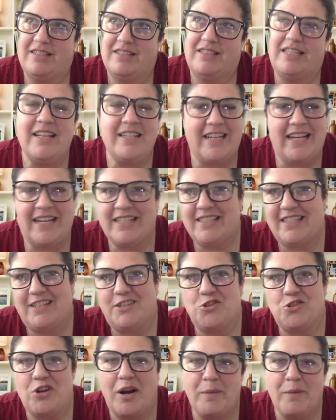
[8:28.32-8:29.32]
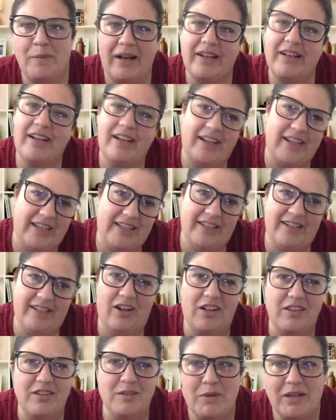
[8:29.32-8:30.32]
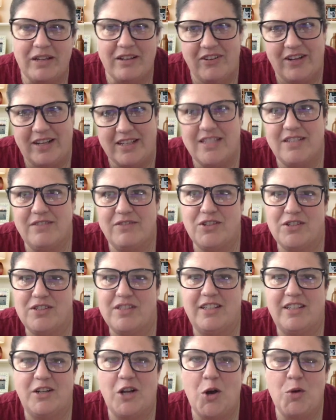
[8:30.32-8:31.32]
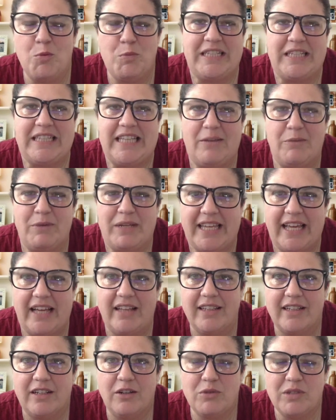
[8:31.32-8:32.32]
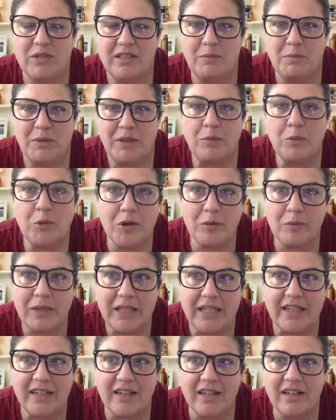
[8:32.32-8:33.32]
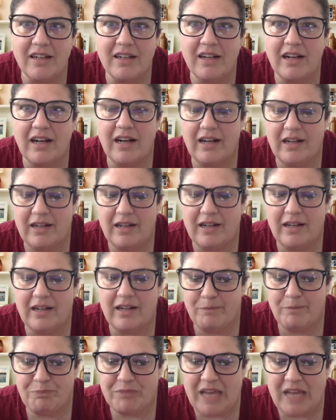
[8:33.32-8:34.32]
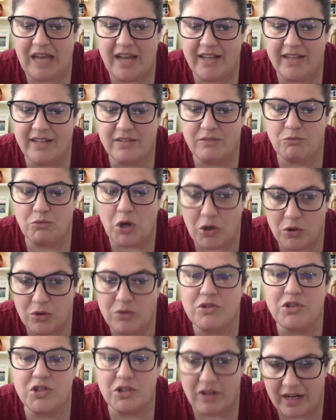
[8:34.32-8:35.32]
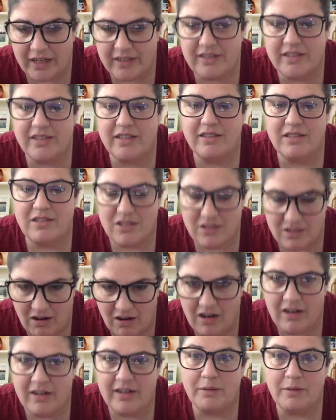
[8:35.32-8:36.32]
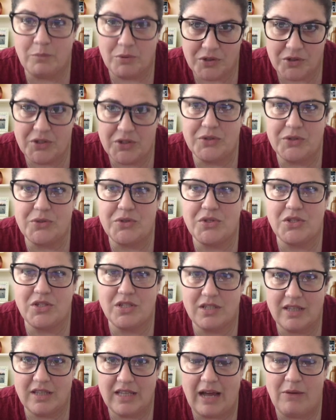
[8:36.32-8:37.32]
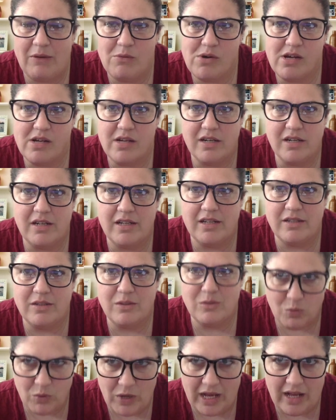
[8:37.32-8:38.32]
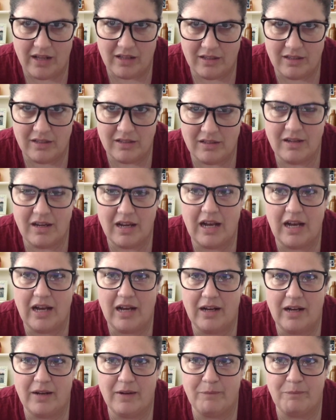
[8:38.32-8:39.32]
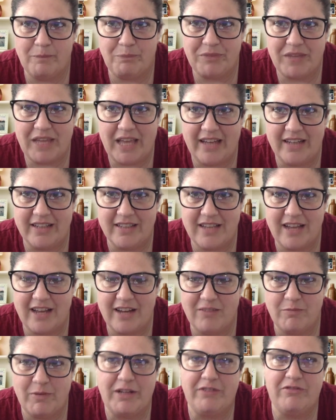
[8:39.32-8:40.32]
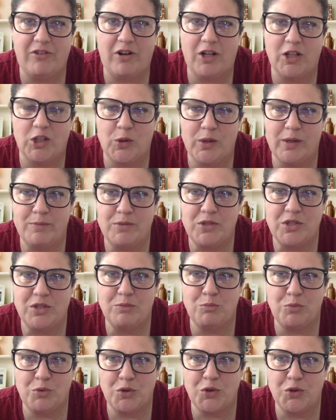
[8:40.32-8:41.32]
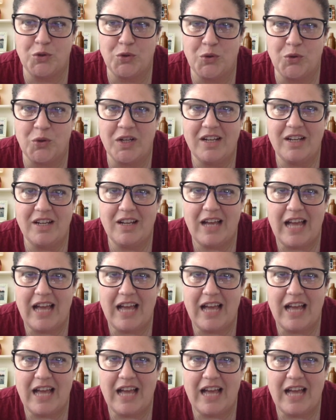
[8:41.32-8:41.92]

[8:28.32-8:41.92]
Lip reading: Sundance and Tribeca and all the big festivals, and hoping that we get like a really big premiere. I wrote, directed, starred, and produced that one as well. And it's kind of my follow-up to Boo.